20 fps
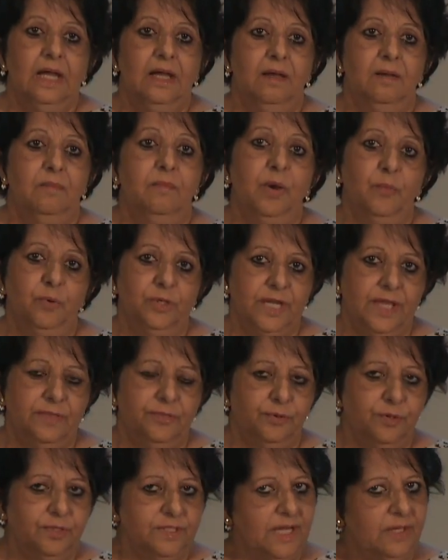Um, what I
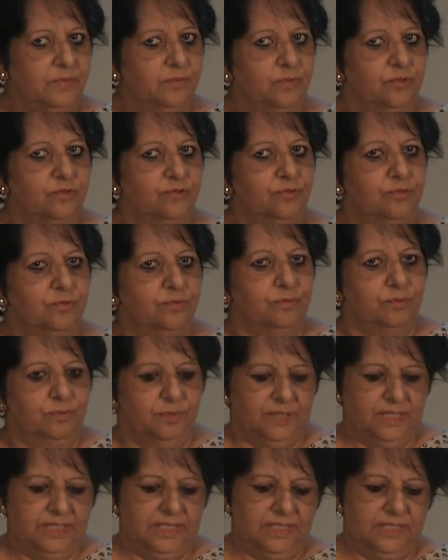thought I would
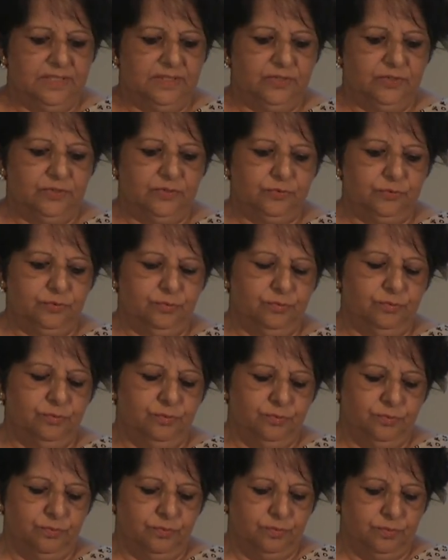do is
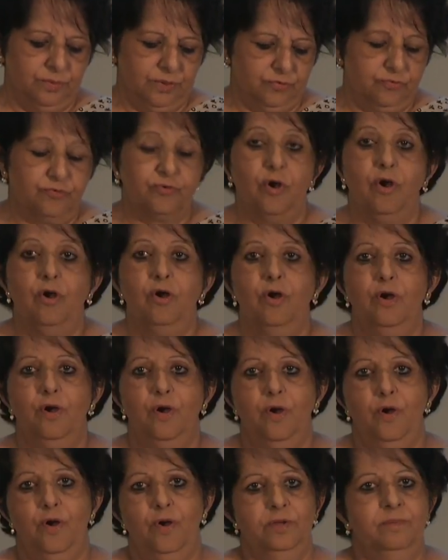to
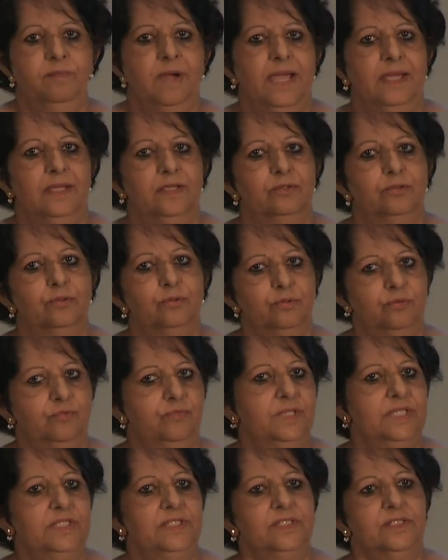draw on my own
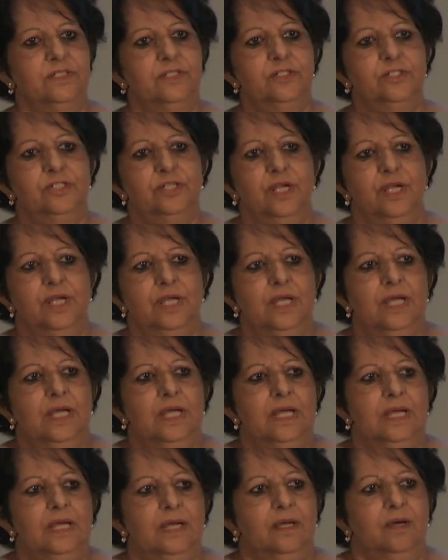research,
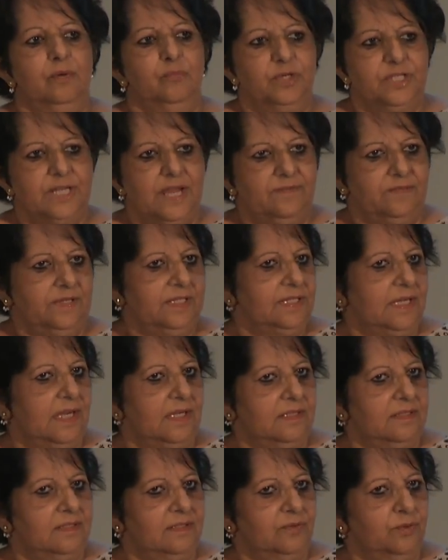uh, which I've
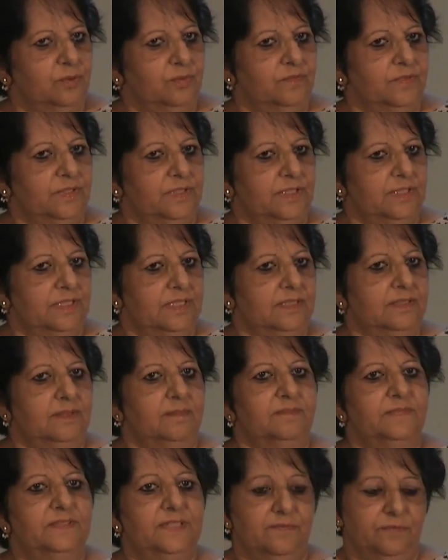conducted over
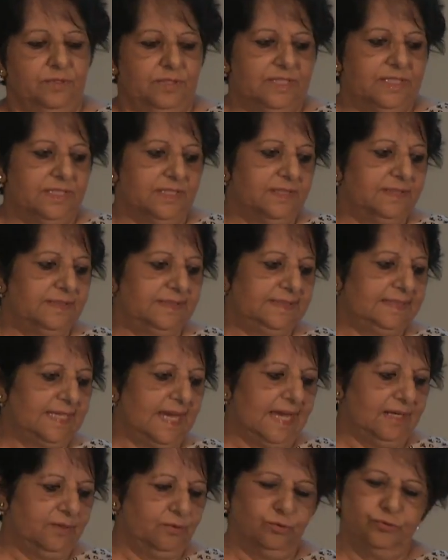um, several years
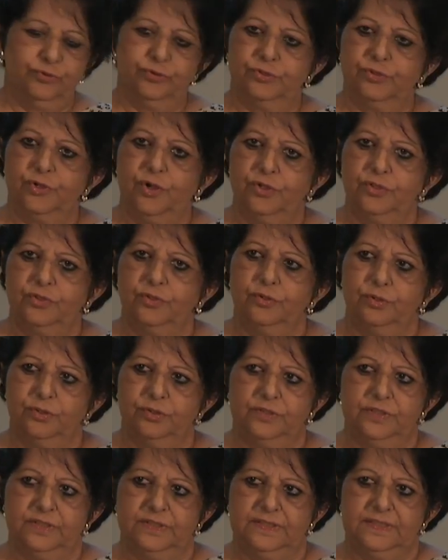and also taught
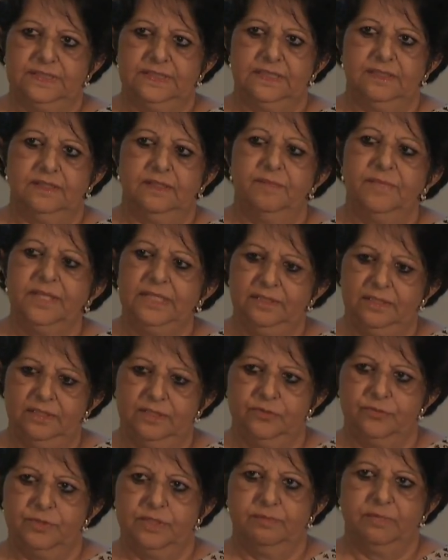courses uh, in the
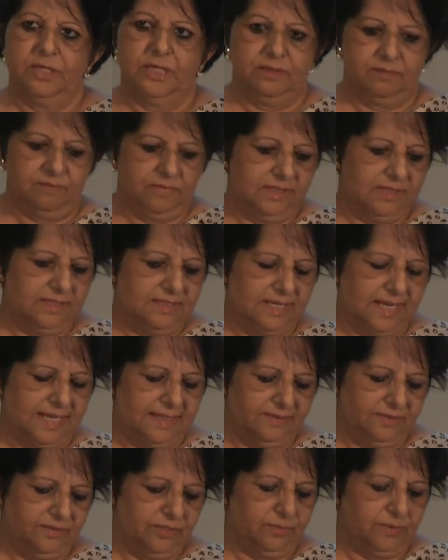history department
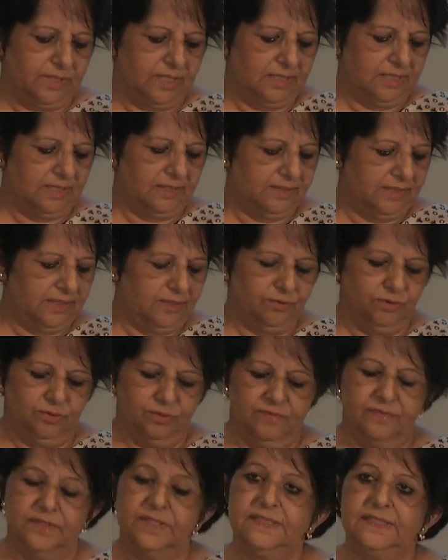at the Jawaharlal Nehru
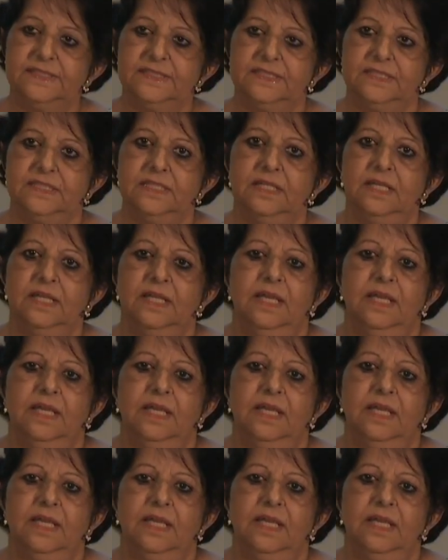University,